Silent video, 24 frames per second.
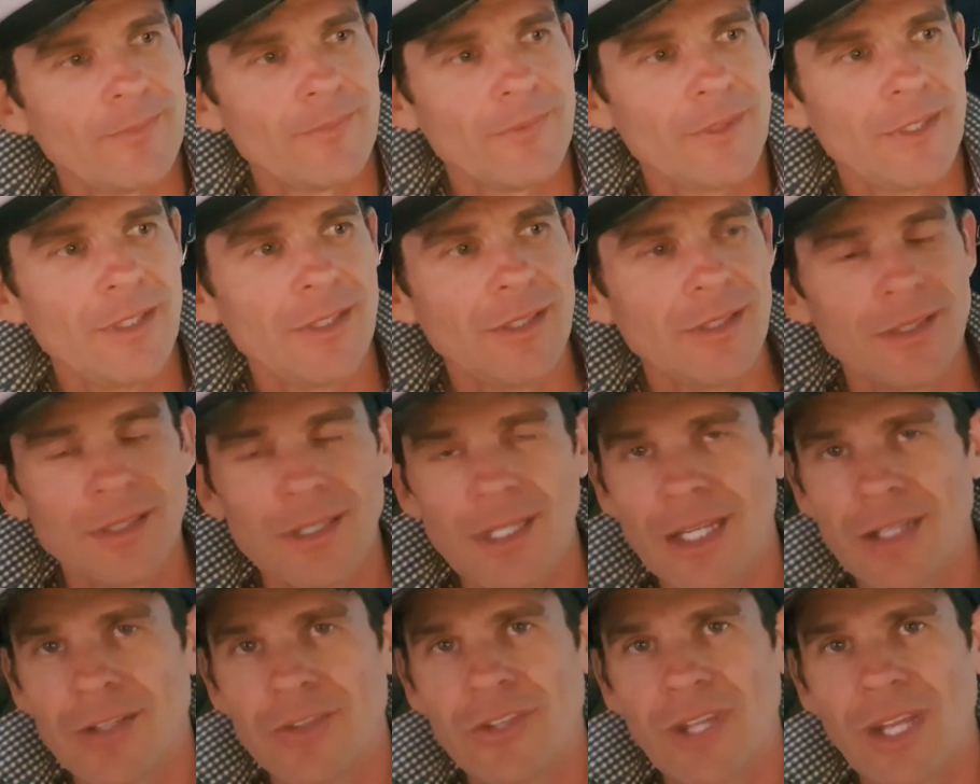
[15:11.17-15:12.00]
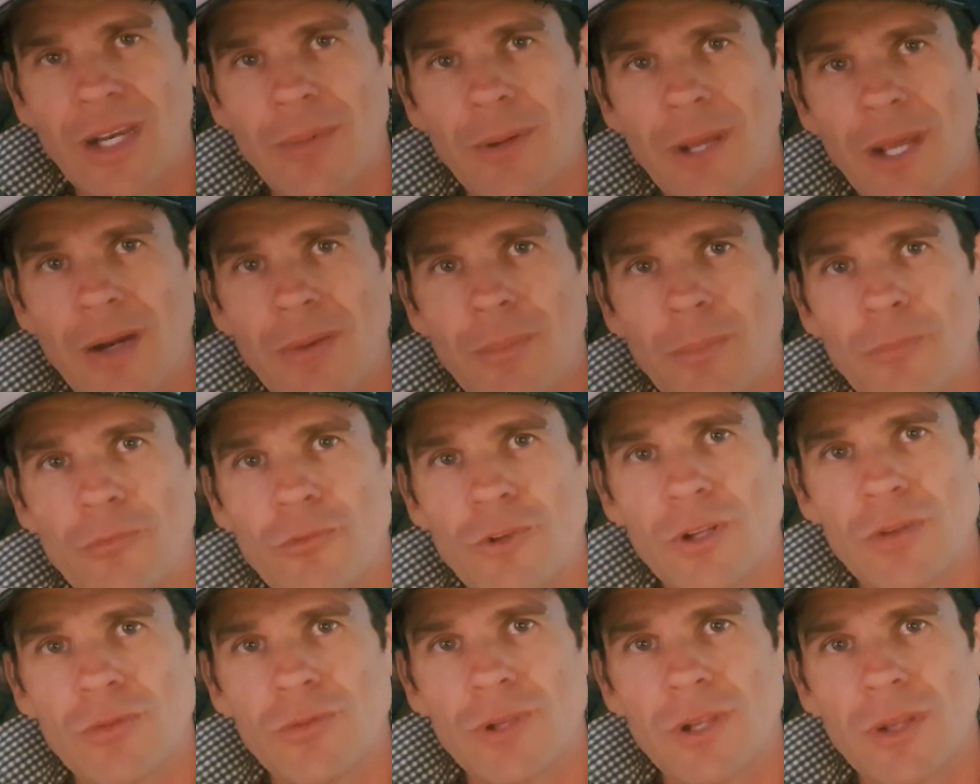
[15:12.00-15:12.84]
you know, and just had a, had a
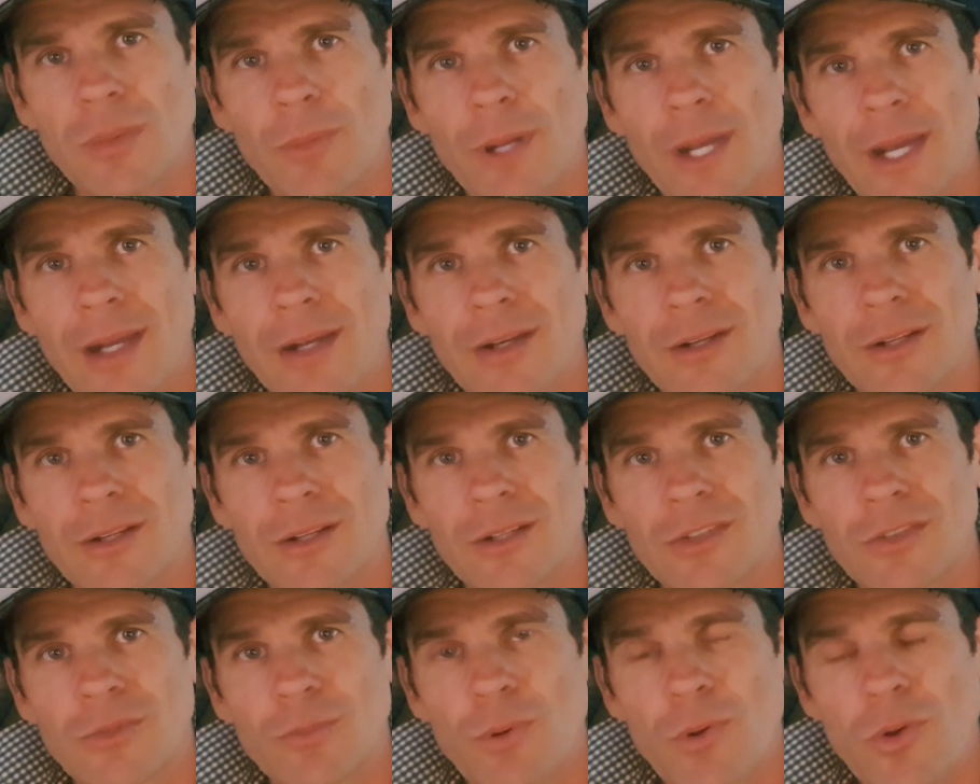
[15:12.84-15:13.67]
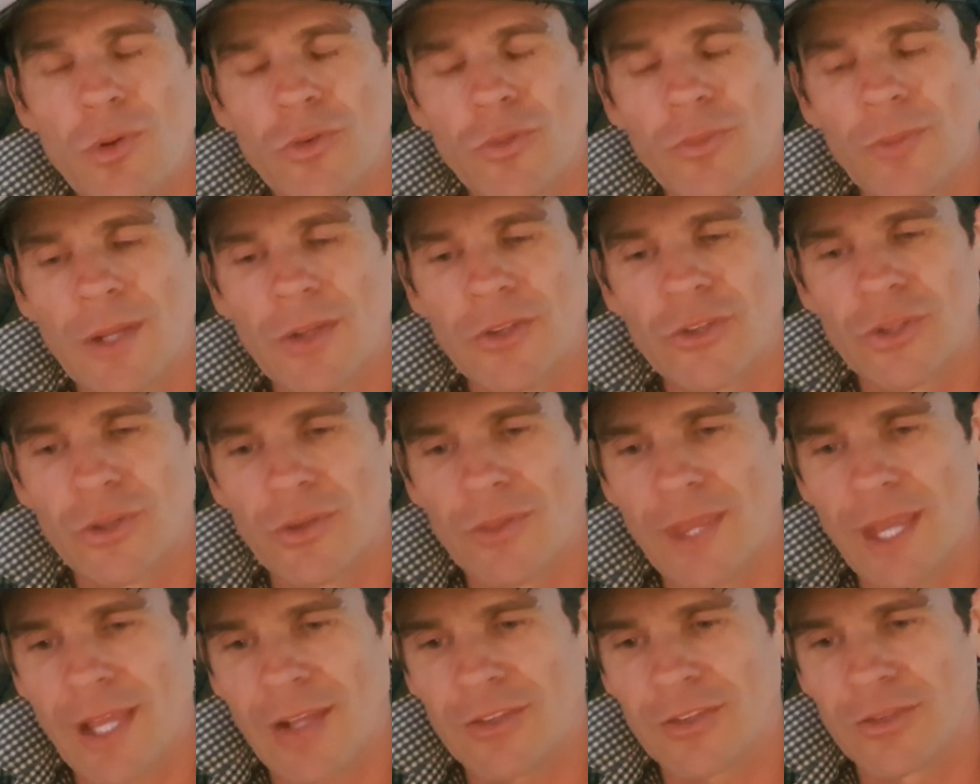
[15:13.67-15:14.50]
really really bad uh, experience in that. So
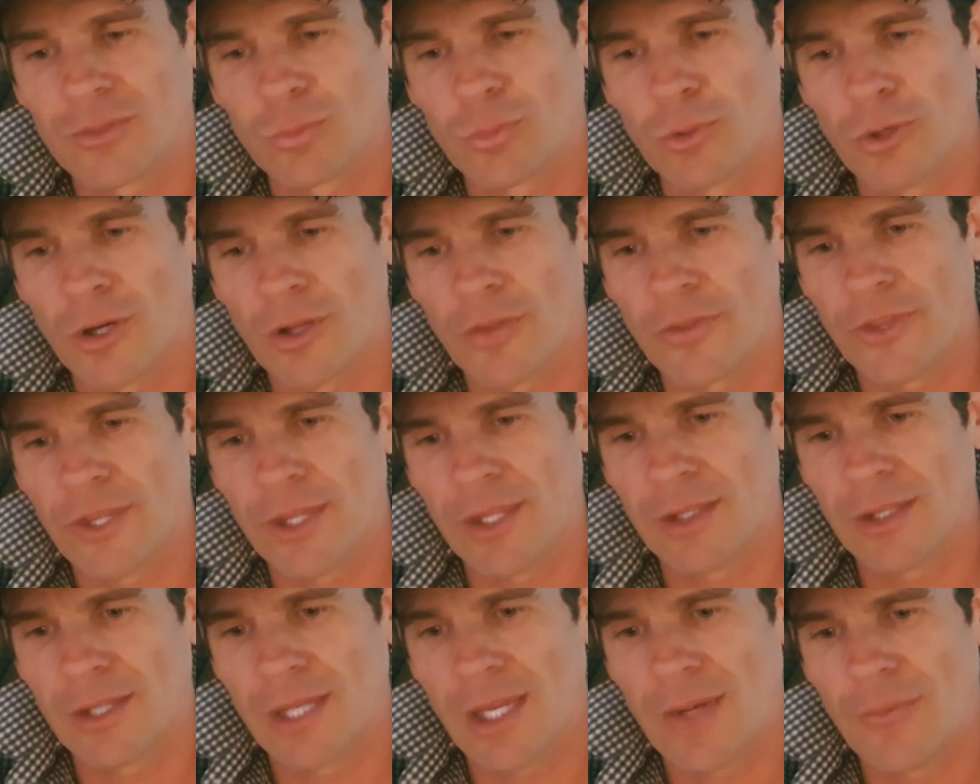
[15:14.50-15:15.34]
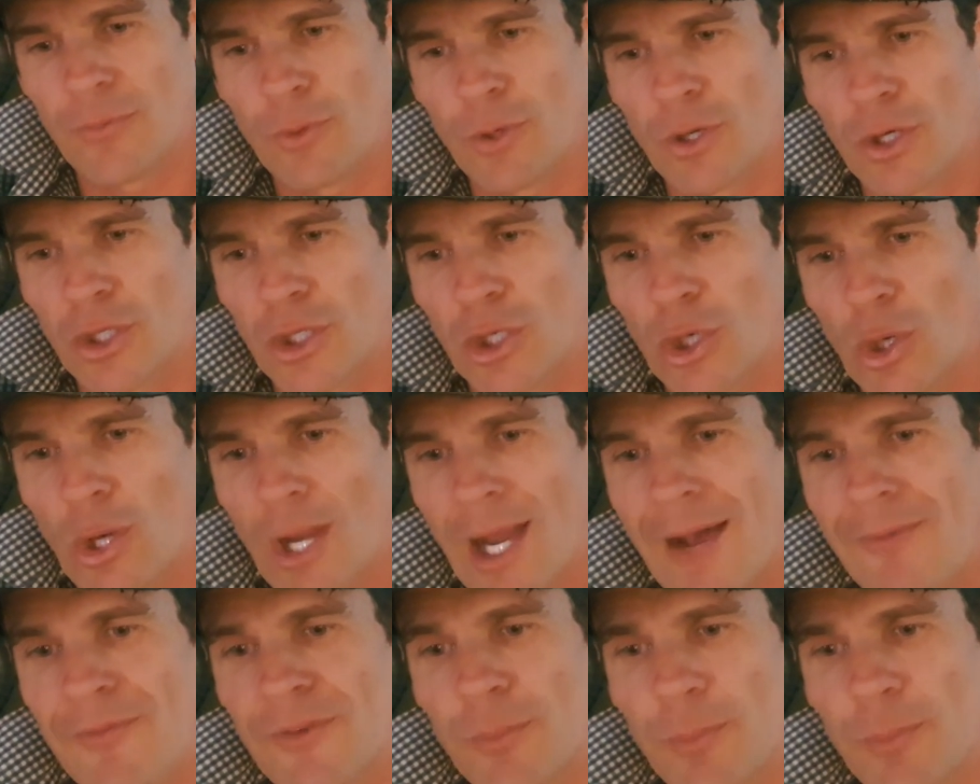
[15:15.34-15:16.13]
that's where I think if we're going to go after